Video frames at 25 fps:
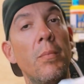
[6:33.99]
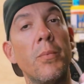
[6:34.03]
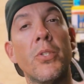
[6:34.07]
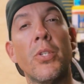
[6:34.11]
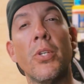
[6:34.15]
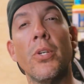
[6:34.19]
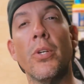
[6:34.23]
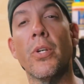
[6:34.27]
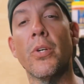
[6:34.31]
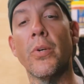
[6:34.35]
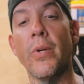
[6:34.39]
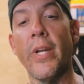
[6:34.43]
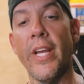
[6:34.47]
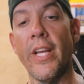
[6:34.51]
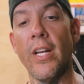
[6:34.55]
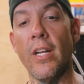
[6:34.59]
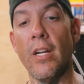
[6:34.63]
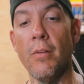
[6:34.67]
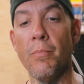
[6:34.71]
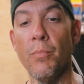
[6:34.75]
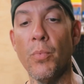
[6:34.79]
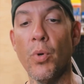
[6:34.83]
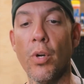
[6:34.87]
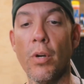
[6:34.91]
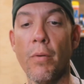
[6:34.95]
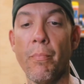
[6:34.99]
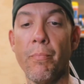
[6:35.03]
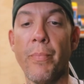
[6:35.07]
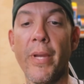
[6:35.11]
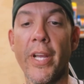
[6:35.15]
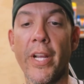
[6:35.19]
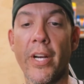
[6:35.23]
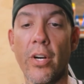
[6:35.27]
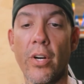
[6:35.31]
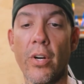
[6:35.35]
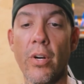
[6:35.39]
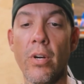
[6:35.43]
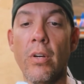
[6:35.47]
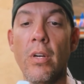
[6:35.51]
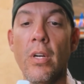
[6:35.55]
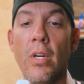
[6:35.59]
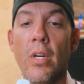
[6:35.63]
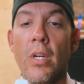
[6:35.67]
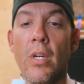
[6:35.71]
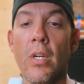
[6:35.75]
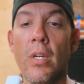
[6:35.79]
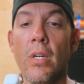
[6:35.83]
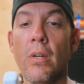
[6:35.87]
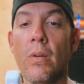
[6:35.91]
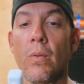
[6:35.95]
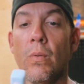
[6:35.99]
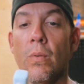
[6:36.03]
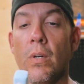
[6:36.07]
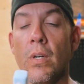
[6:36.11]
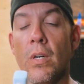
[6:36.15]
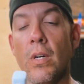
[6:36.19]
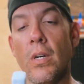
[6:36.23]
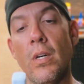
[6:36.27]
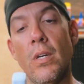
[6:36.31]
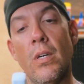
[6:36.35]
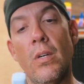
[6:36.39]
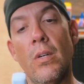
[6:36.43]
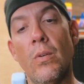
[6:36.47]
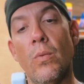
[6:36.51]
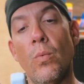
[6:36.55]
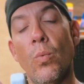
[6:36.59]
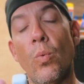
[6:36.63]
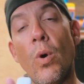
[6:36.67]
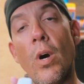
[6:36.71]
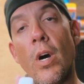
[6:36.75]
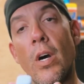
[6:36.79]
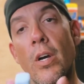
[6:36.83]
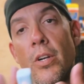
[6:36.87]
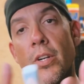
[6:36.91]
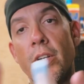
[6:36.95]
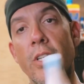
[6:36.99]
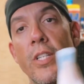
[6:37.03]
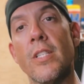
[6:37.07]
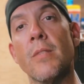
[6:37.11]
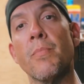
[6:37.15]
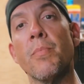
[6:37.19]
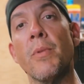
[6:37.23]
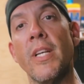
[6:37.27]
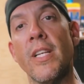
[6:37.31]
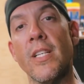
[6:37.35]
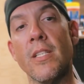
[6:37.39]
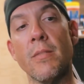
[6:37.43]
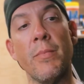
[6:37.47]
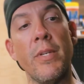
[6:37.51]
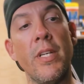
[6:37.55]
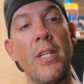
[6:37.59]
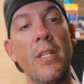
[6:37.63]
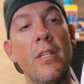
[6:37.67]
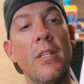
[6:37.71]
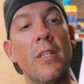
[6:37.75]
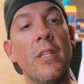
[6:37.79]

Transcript: to create a more bigger water displacement